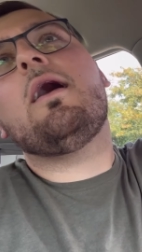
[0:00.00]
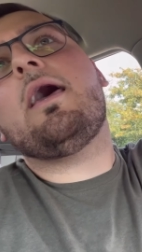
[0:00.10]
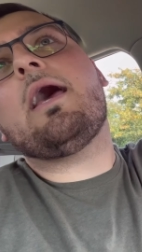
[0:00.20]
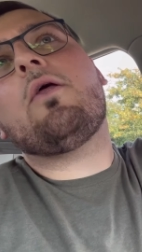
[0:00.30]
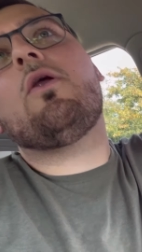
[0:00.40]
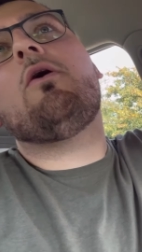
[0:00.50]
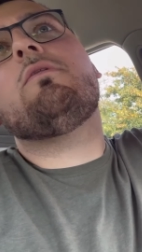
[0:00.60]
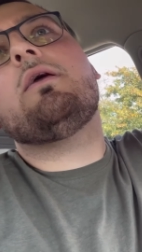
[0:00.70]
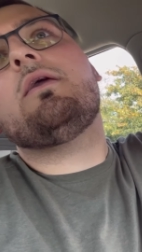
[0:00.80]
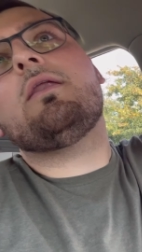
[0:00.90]
and I don't know,
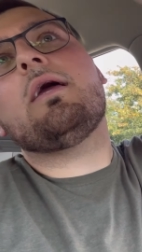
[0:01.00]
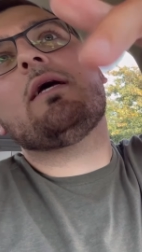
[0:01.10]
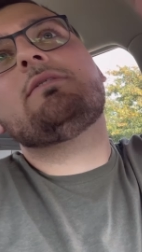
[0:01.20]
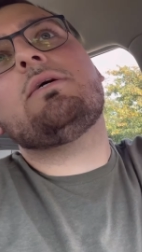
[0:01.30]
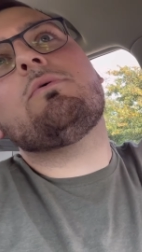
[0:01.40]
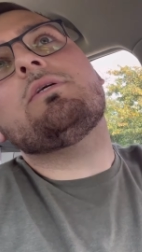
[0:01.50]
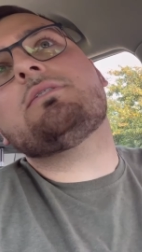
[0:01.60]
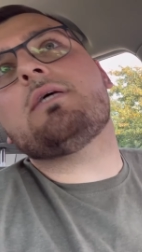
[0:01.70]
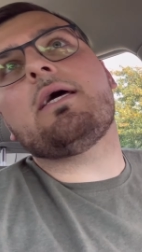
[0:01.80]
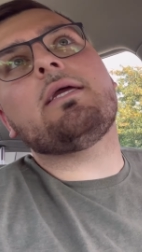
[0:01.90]
Lincoln, I guess they were
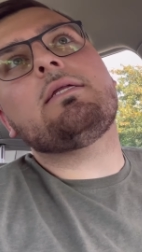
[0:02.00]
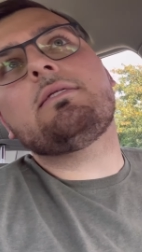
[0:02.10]
just like,